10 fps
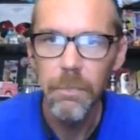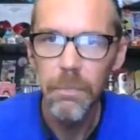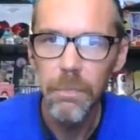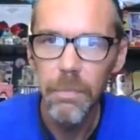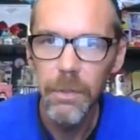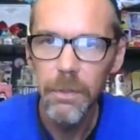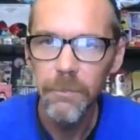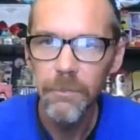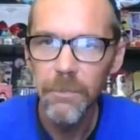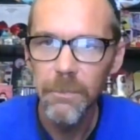Bring some
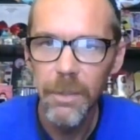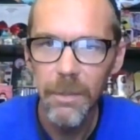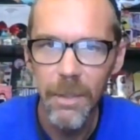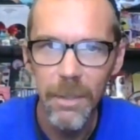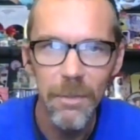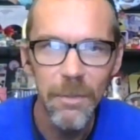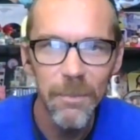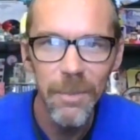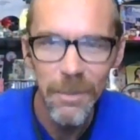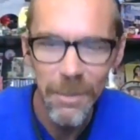free men. Thank you so
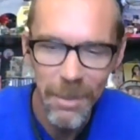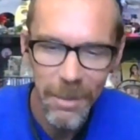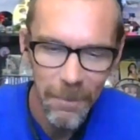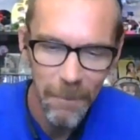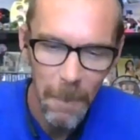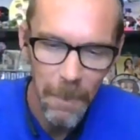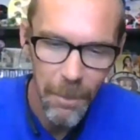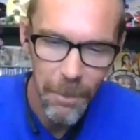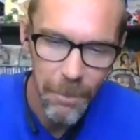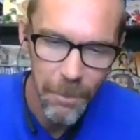much, Janine.
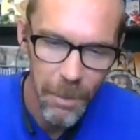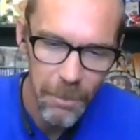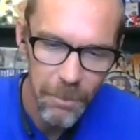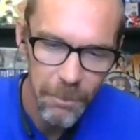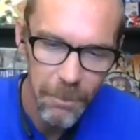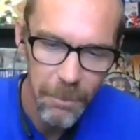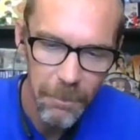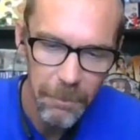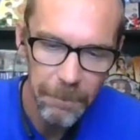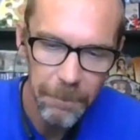You're awesome.
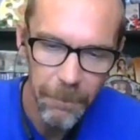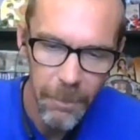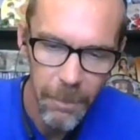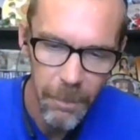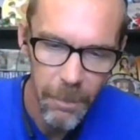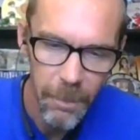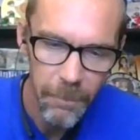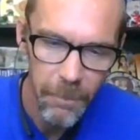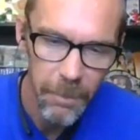Love you.